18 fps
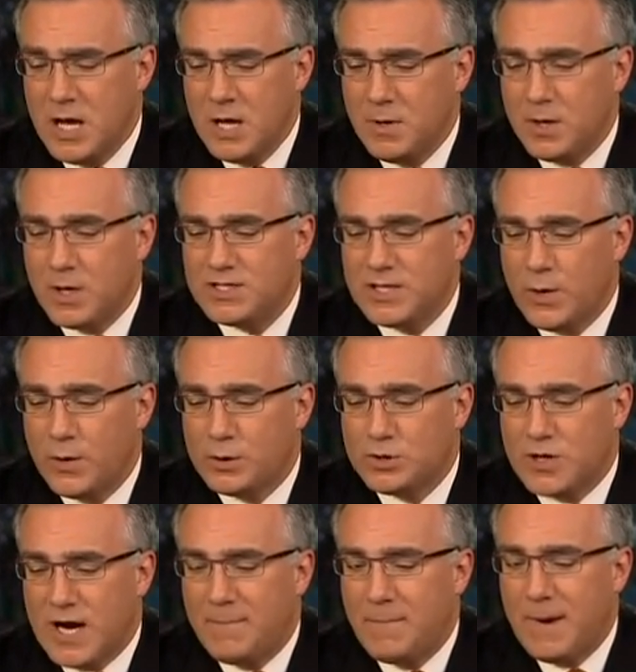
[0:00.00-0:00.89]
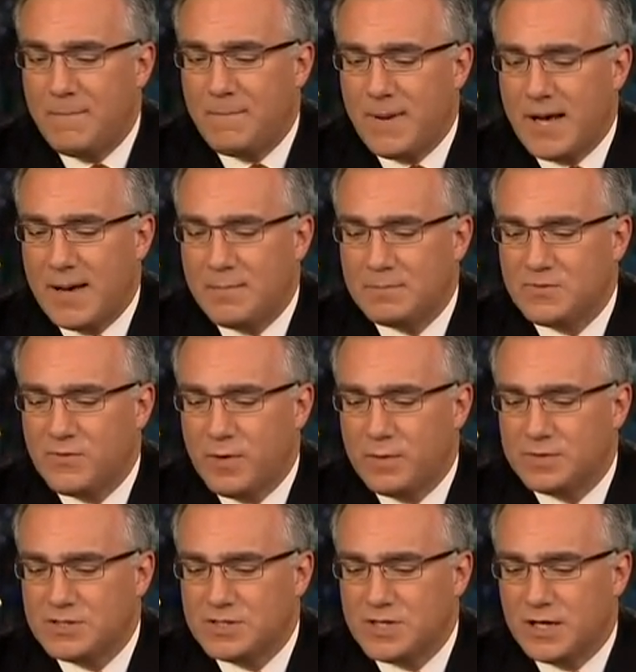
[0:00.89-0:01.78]
because they were dropping bombs
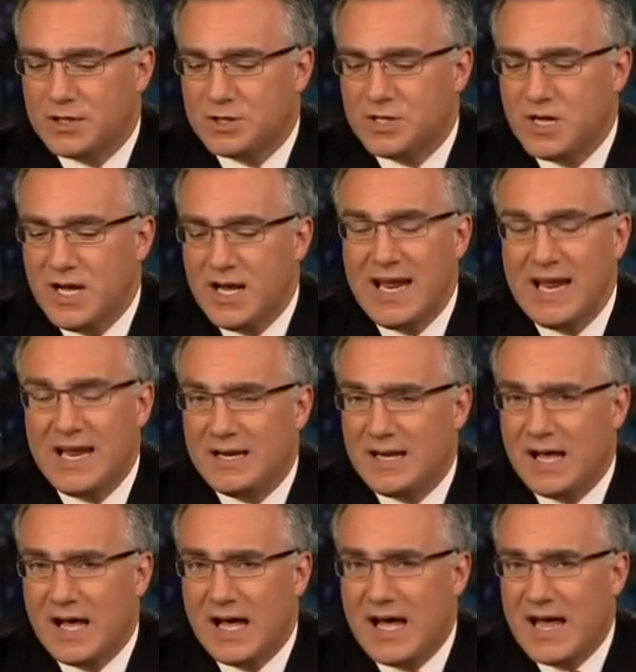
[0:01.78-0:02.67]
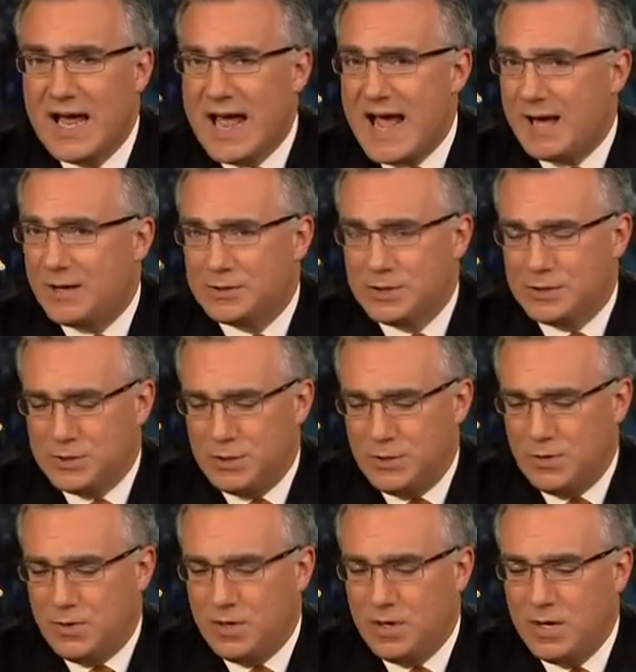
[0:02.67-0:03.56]
from such in high
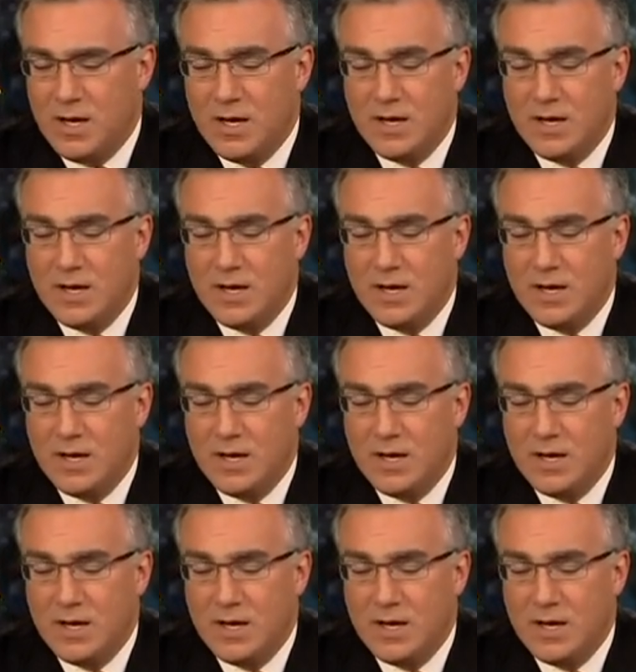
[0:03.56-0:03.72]
altitude.